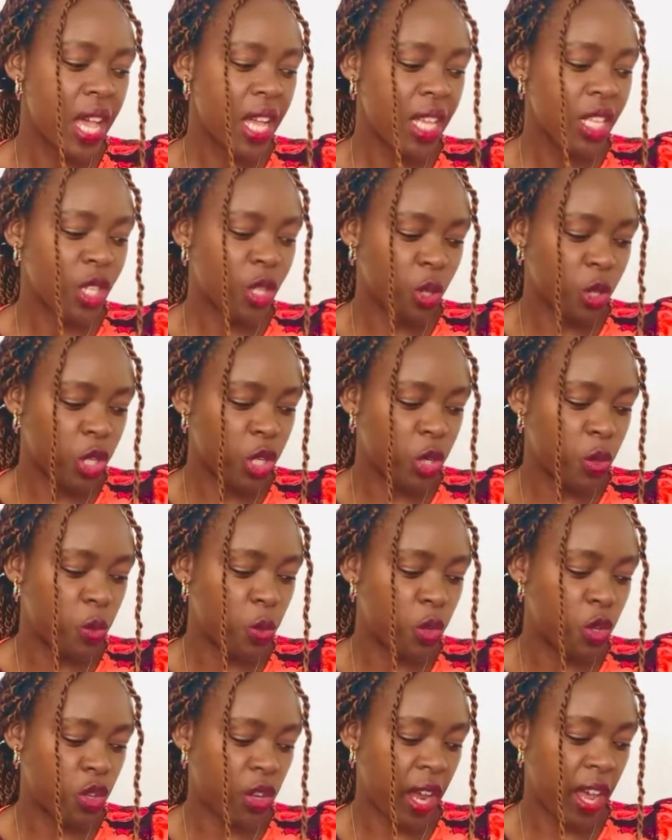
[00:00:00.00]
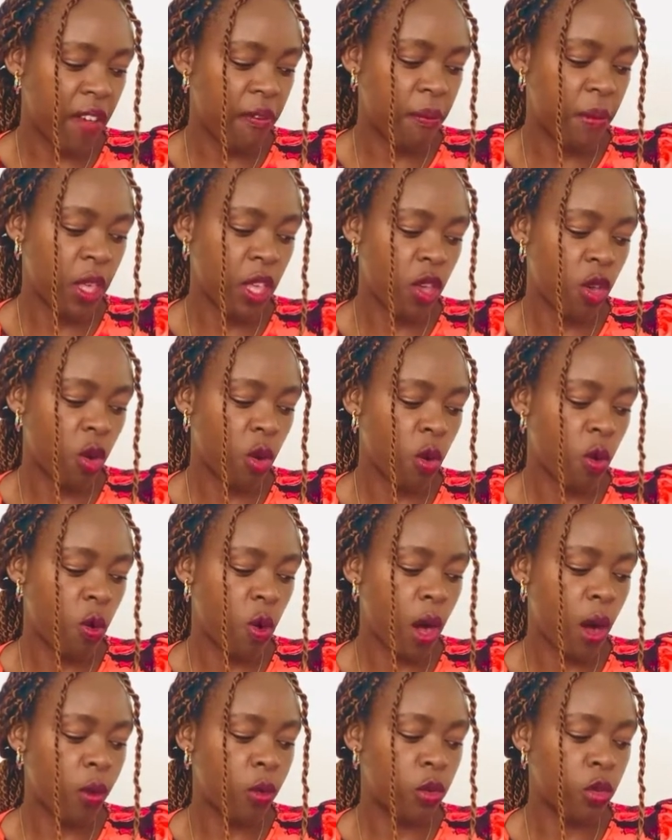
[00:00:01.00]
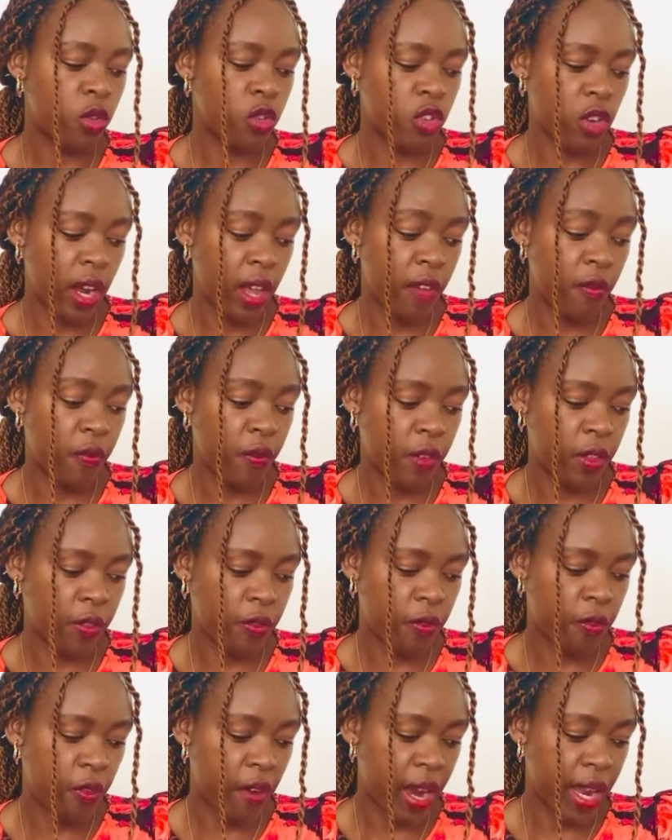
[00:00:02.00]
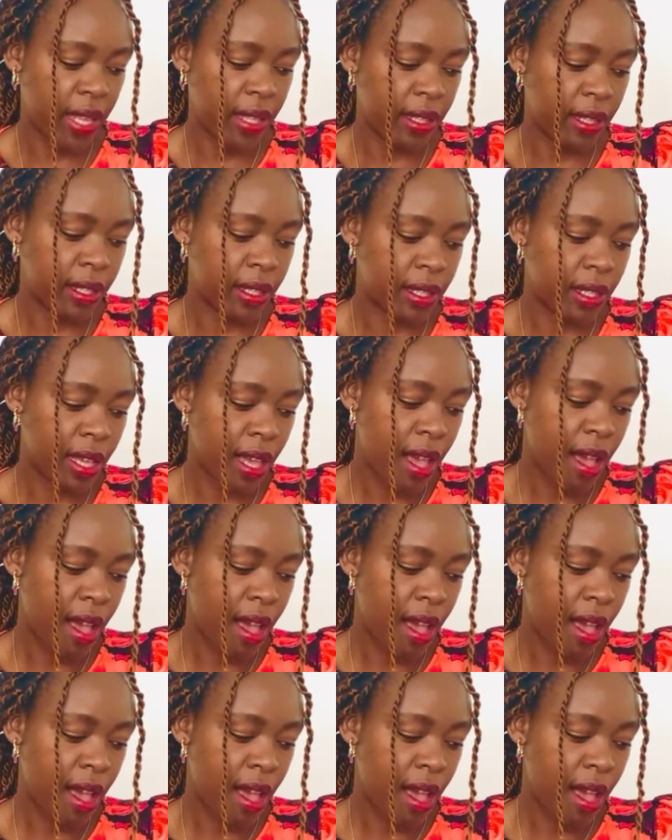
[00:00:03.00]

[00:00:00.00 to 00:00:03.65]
so she would drive me, or I would drive with friends.